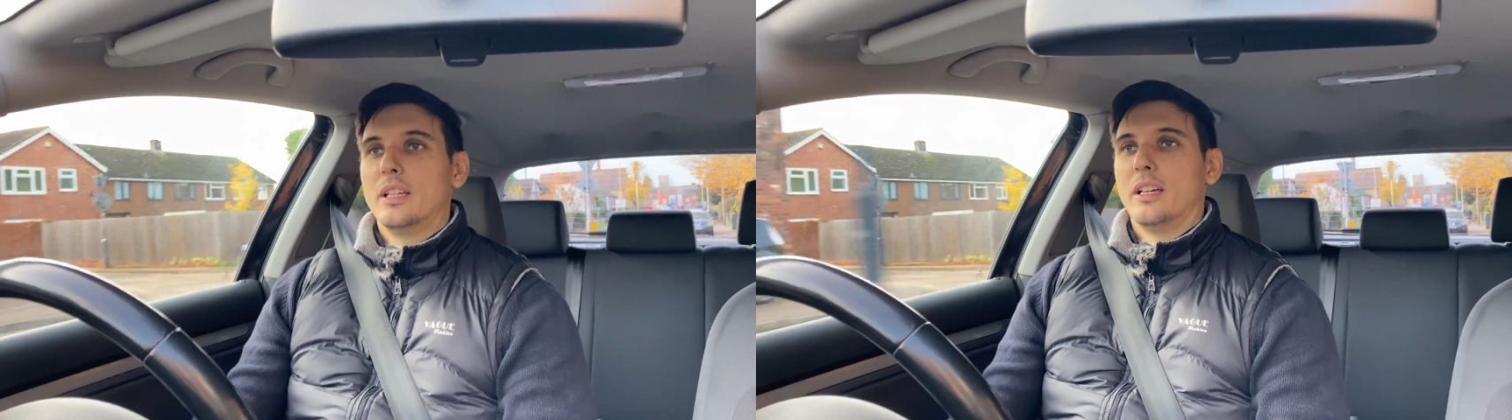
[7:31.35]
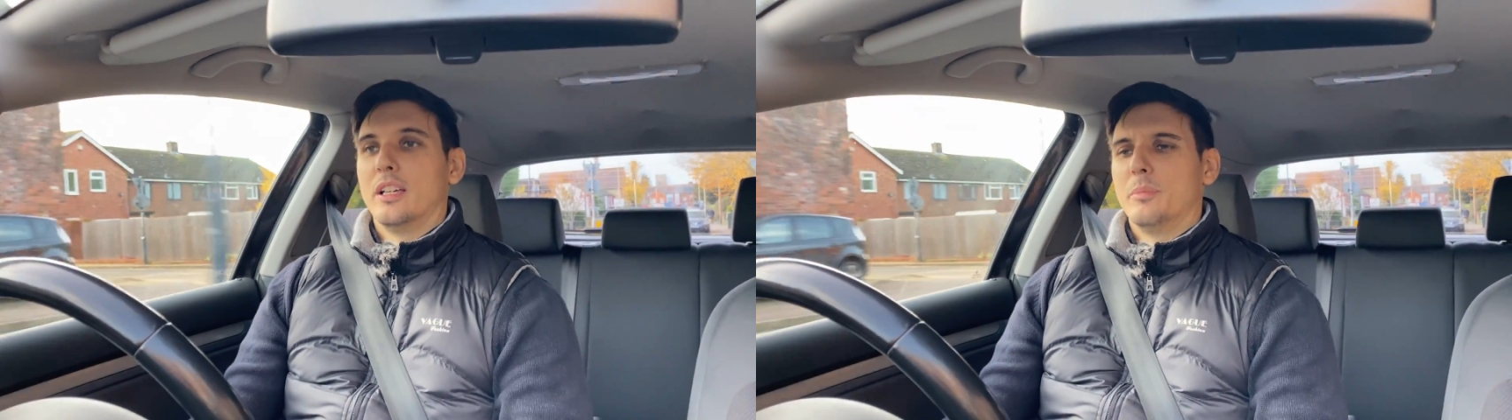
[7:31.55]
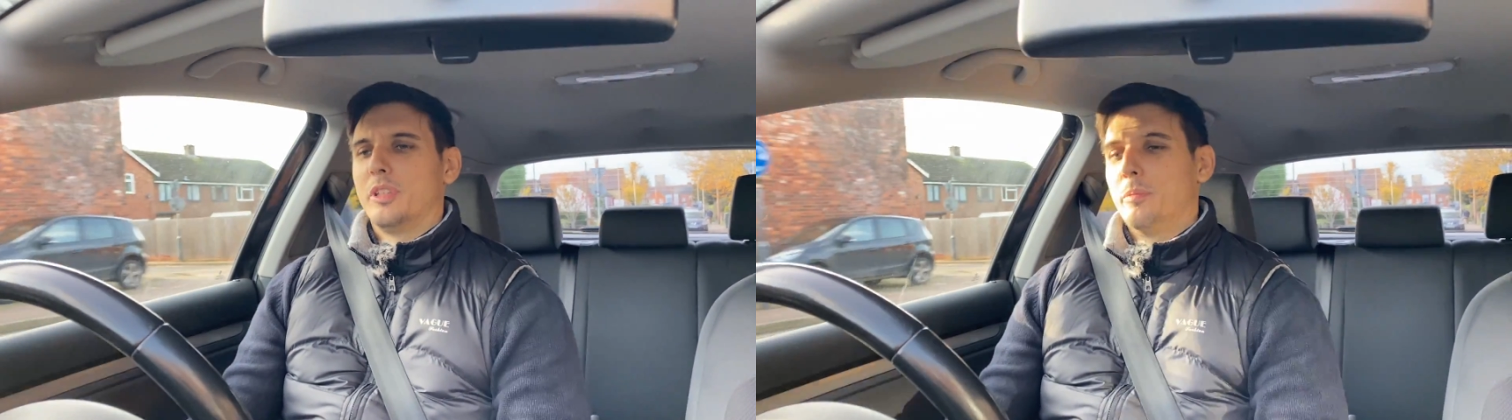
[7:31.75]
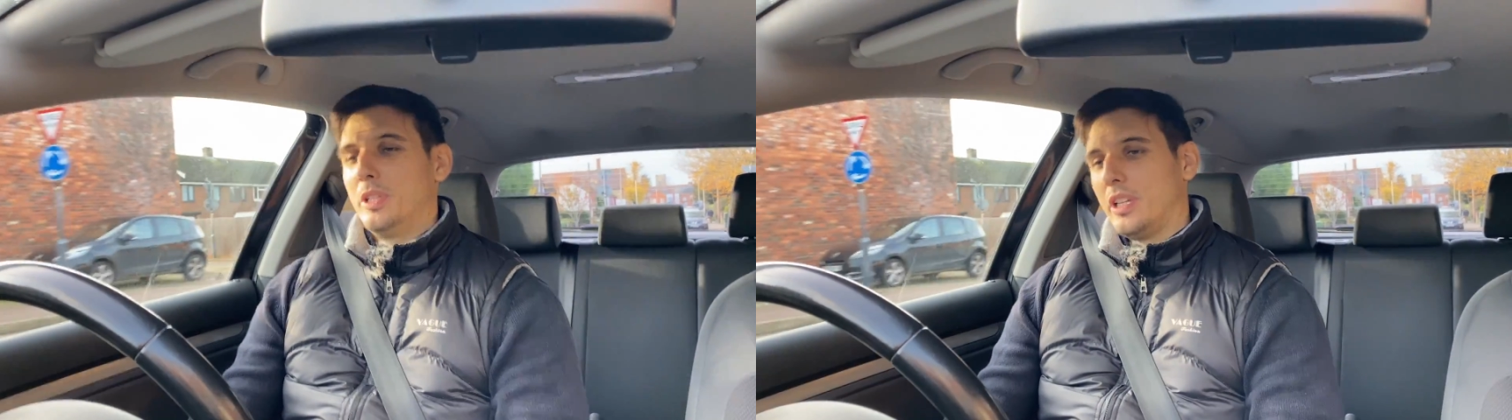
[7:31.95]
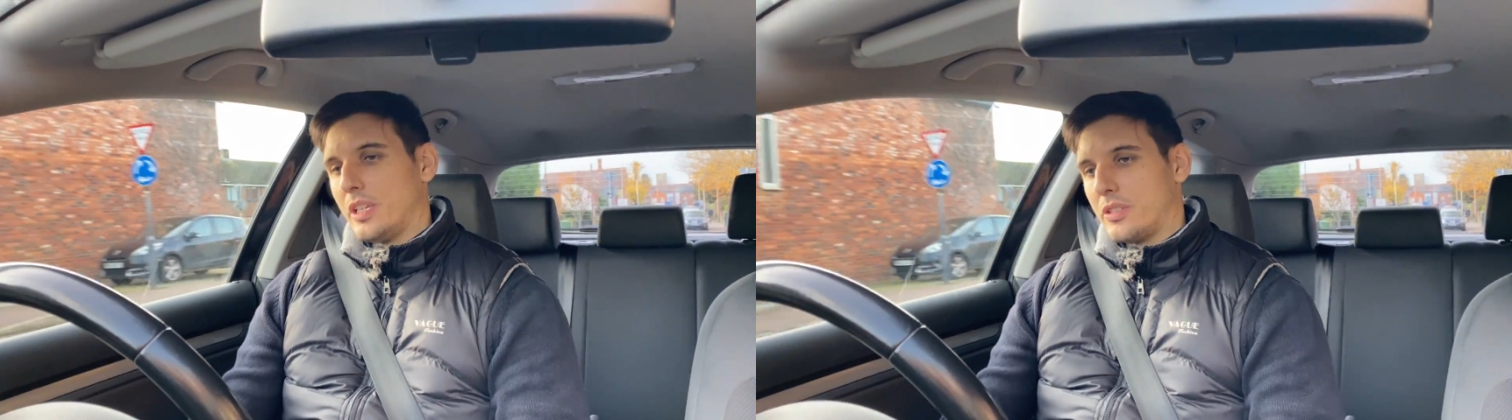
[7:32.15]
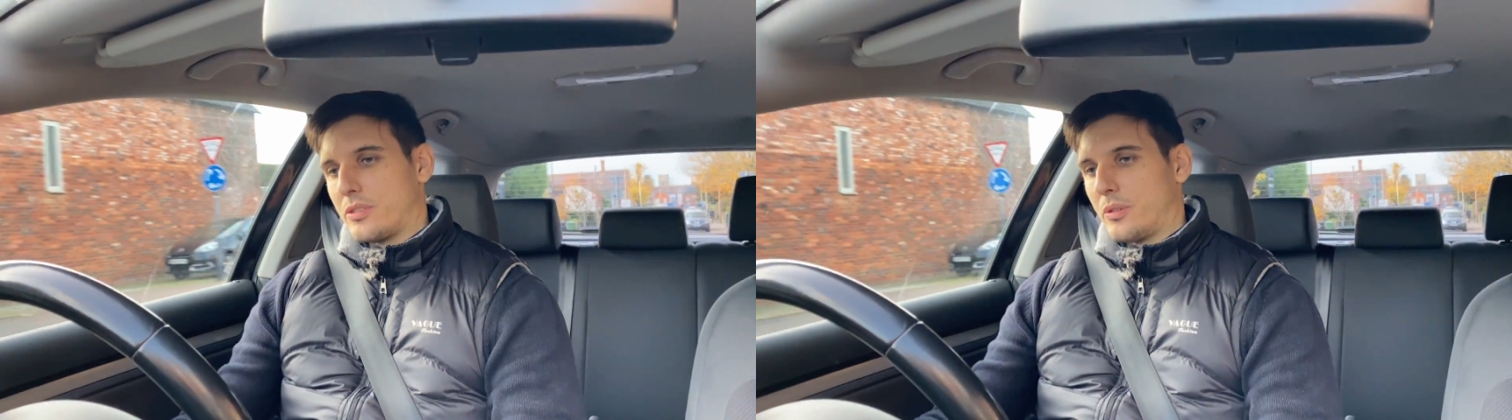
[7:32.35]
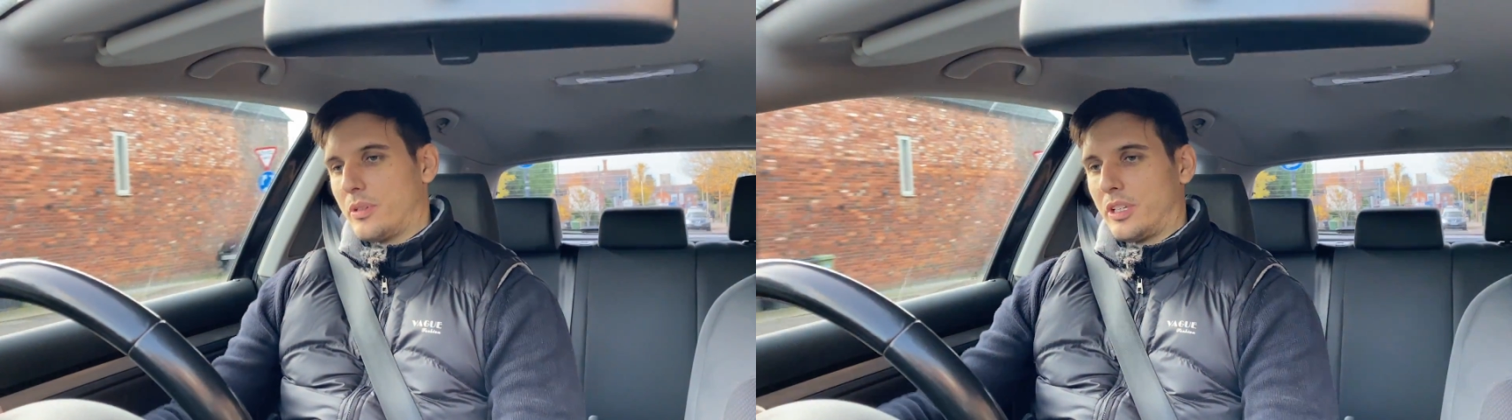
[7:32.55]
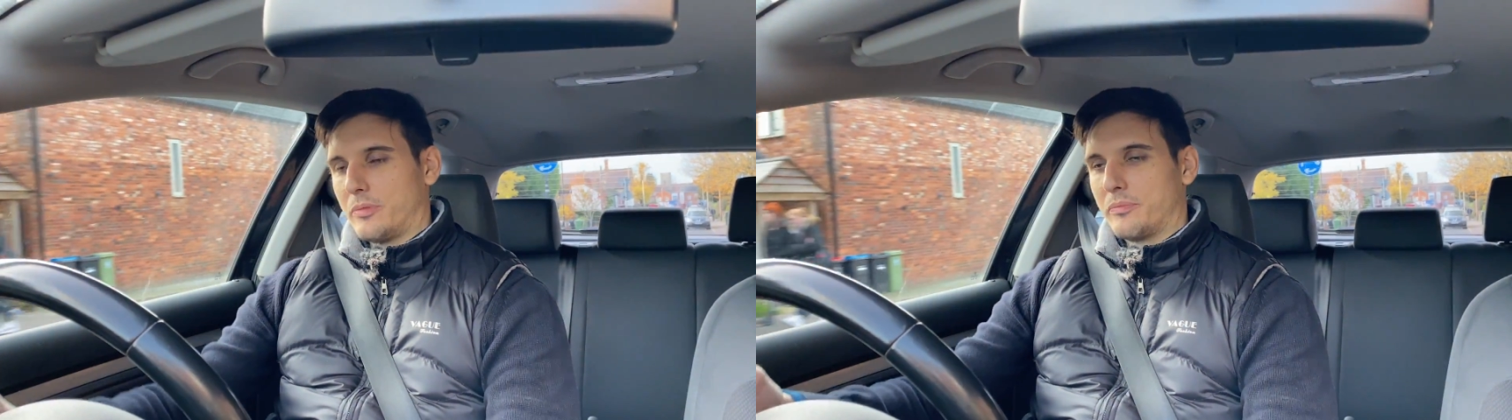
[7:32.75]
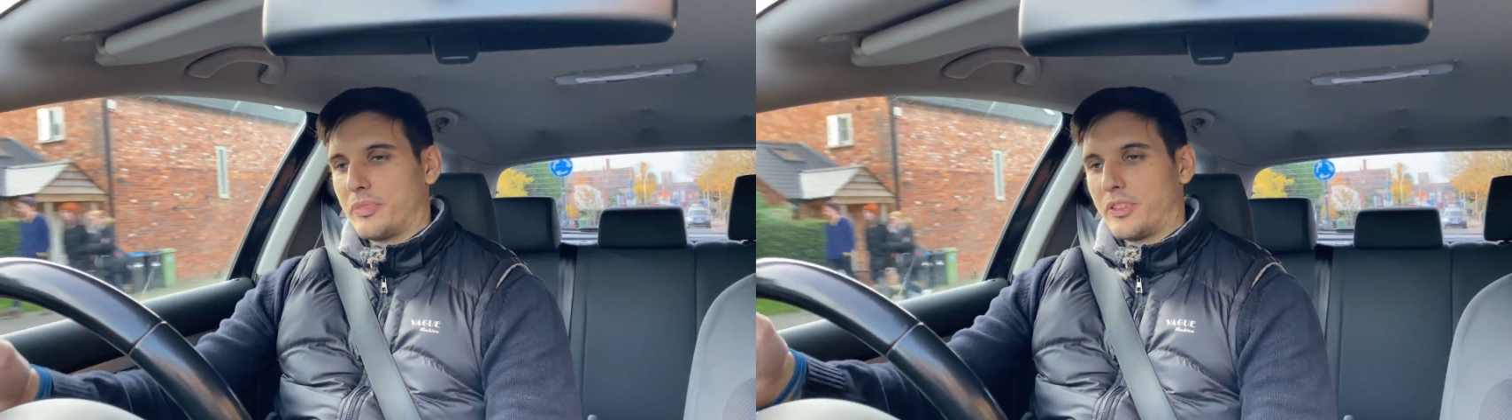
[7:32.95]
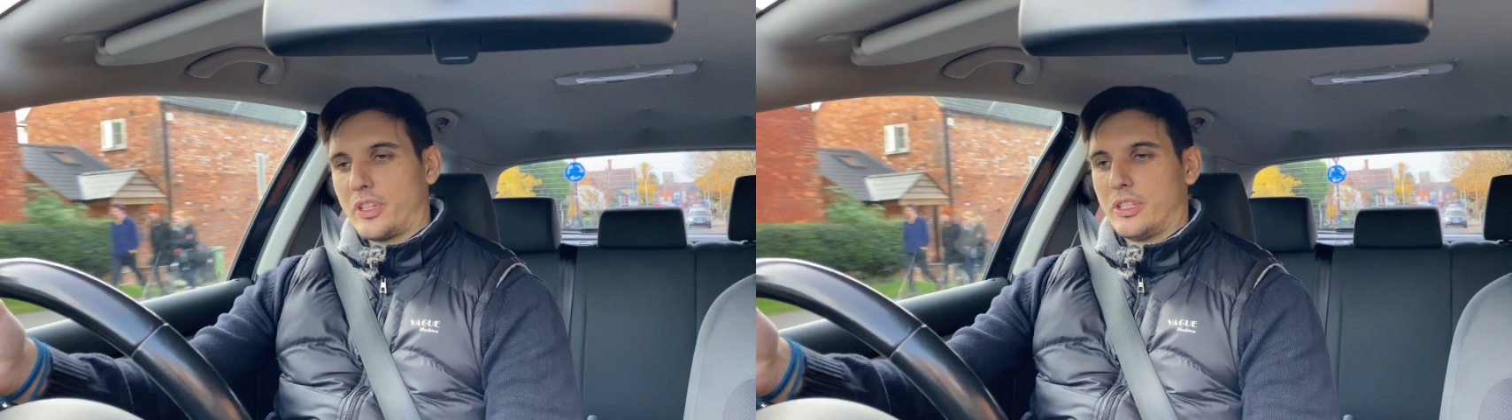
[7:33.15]
At the minute it's doing
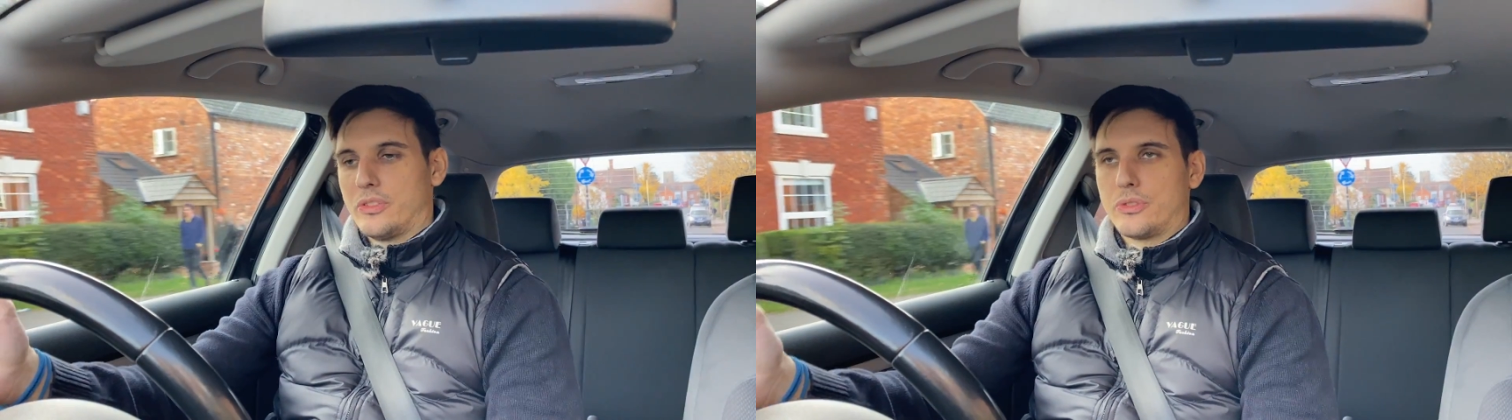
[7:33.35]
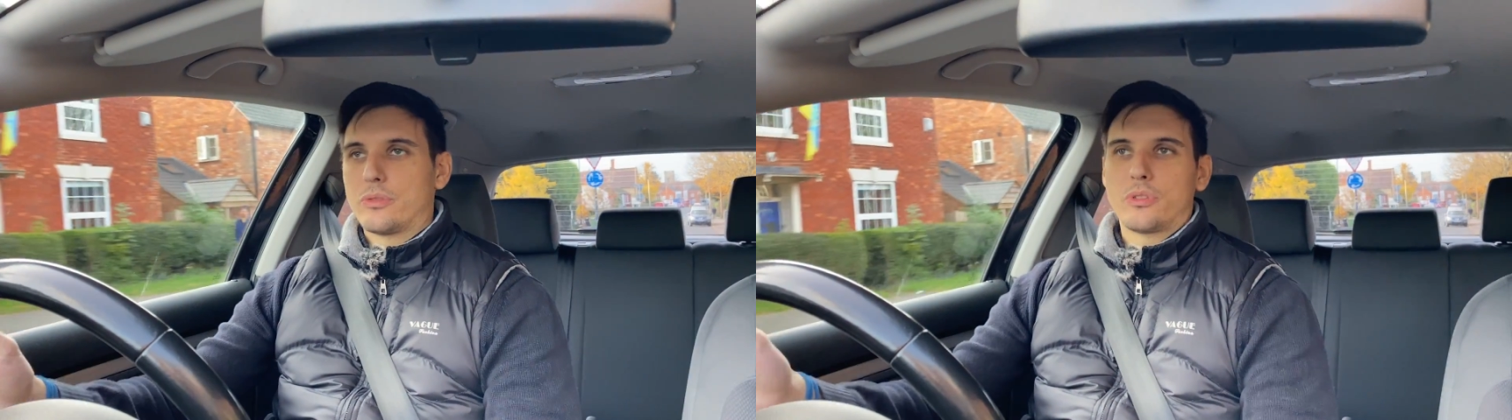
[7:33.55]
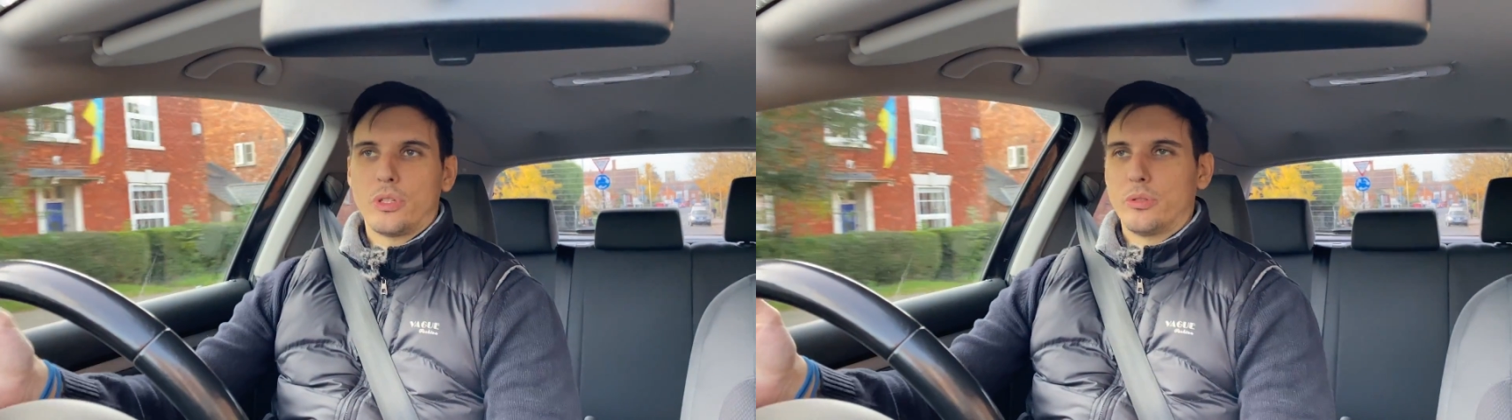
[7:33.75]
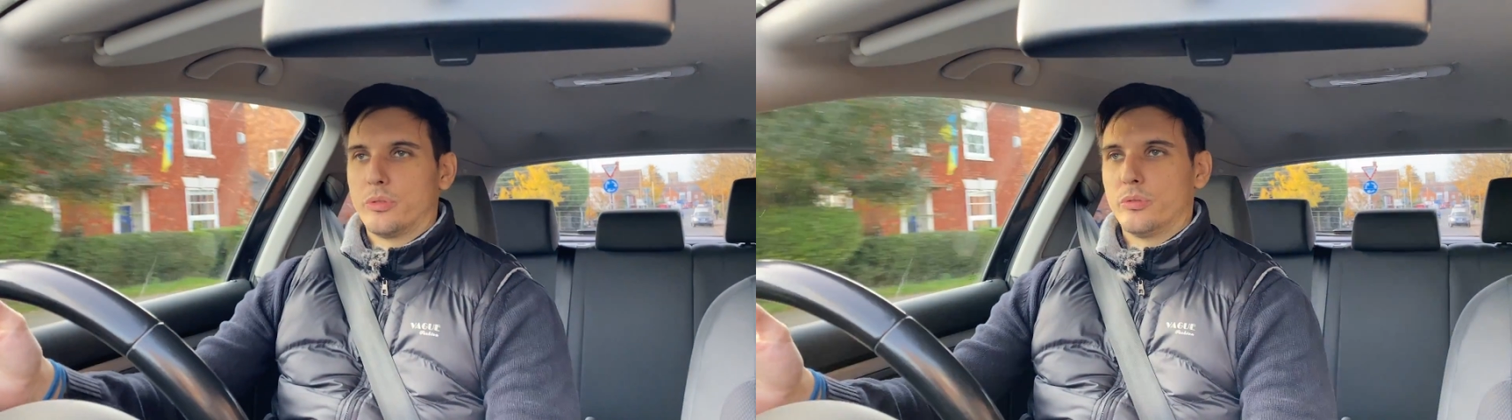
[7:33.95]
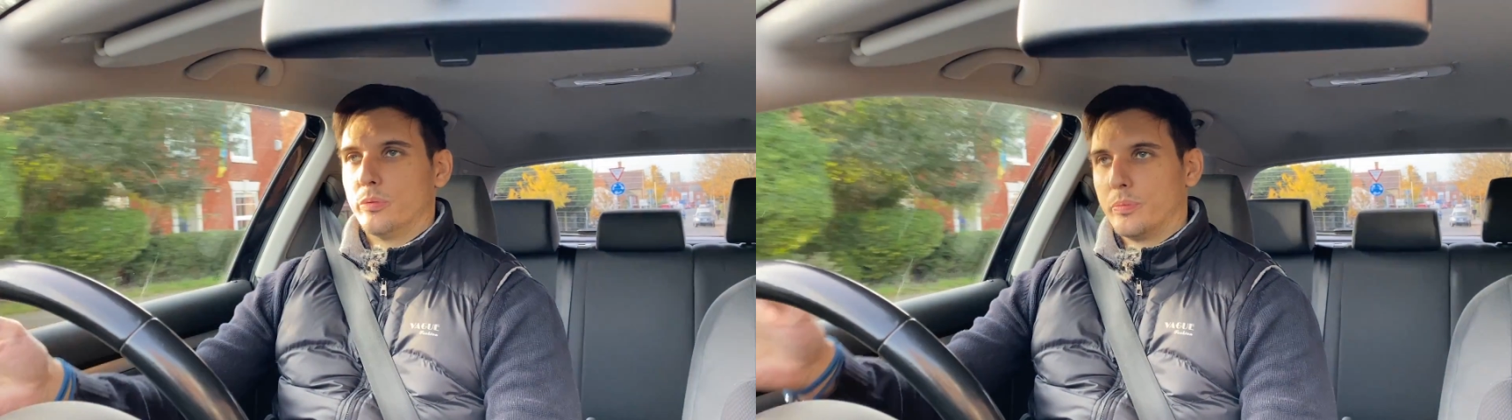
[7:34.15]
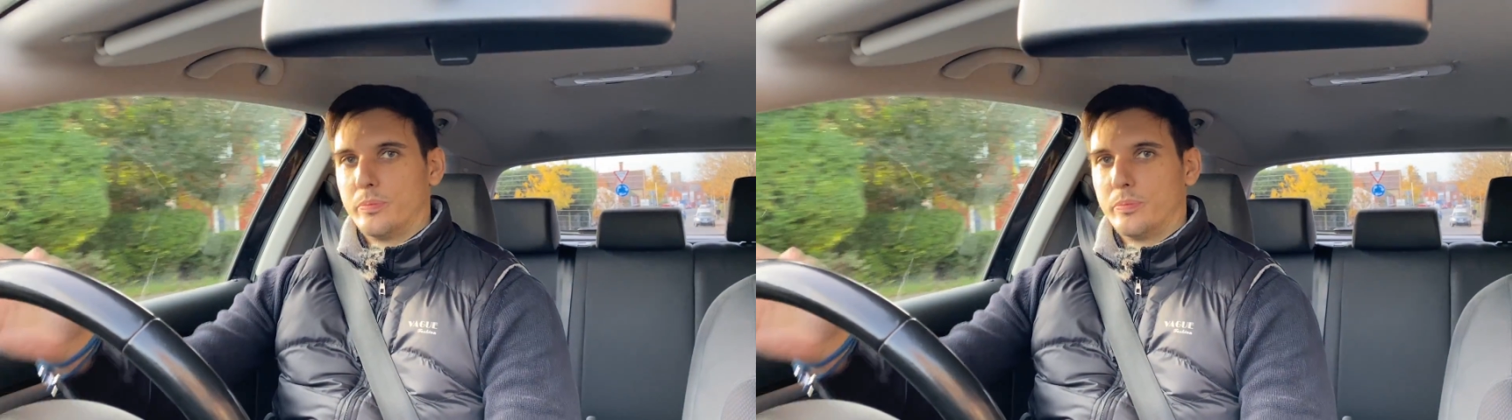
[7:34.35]
32.